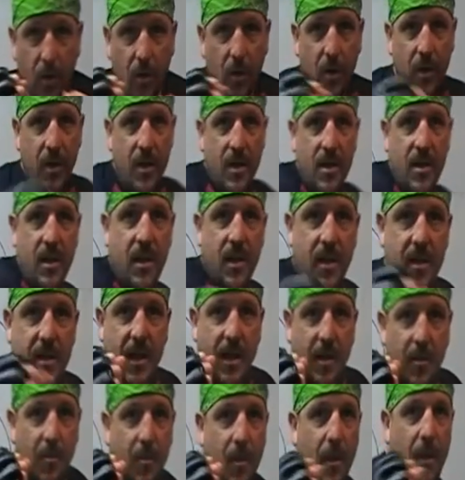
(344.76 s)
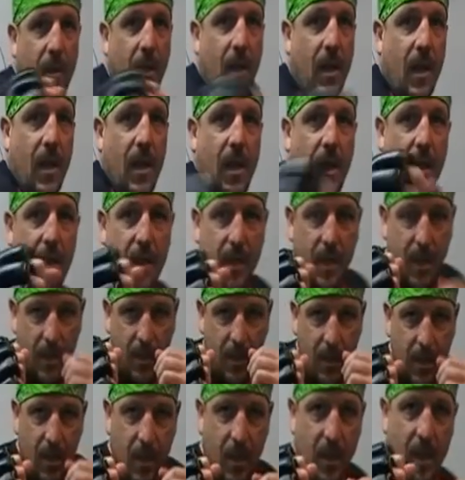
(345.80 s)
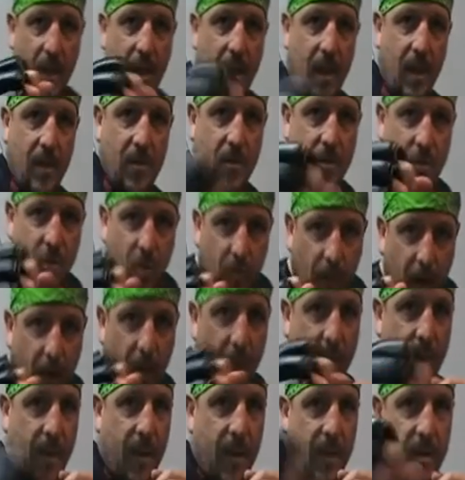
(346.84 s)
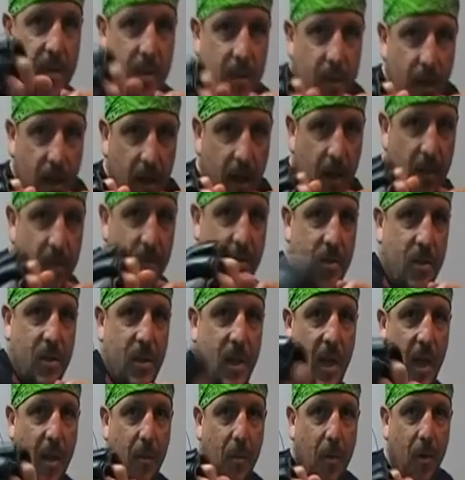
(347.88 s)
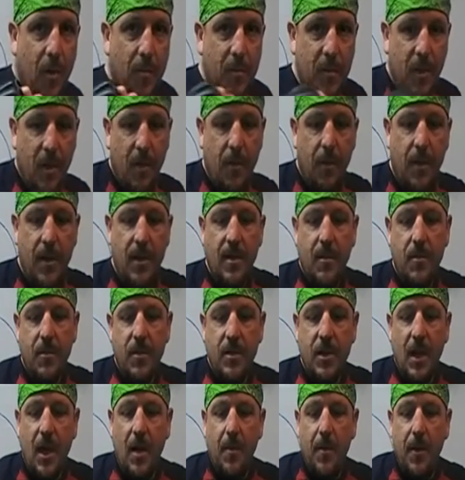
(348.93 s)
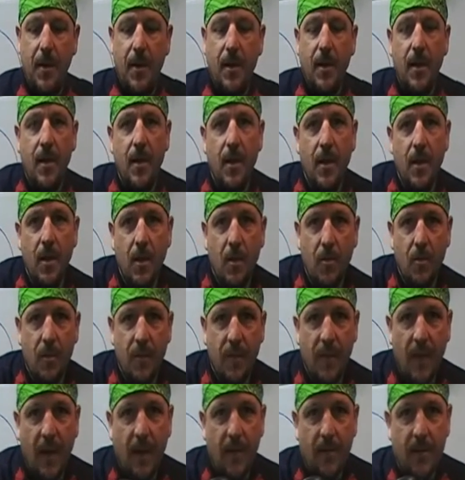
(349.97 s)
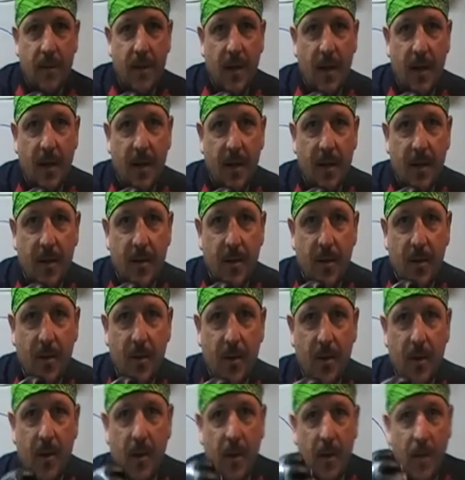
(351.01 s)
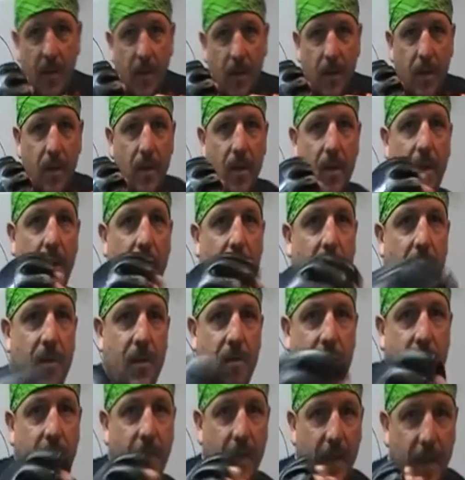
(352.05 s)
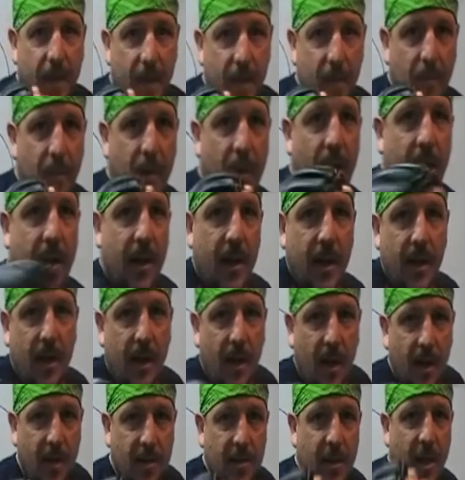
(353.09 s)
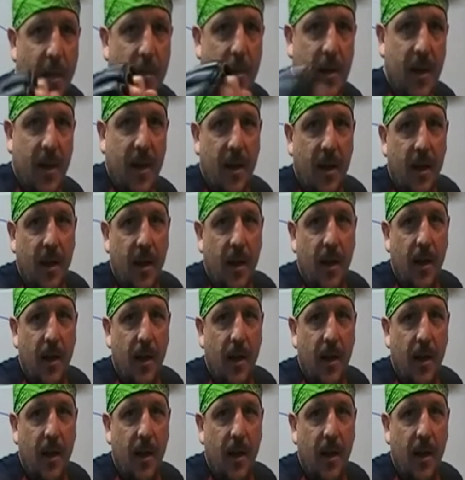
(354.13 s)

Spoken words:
or you see them, I'll just come out like this and I'll just jab. What I'm doing is I'm jabbing with the outside of this knuckle and I'm just flicking it back and jabbing in.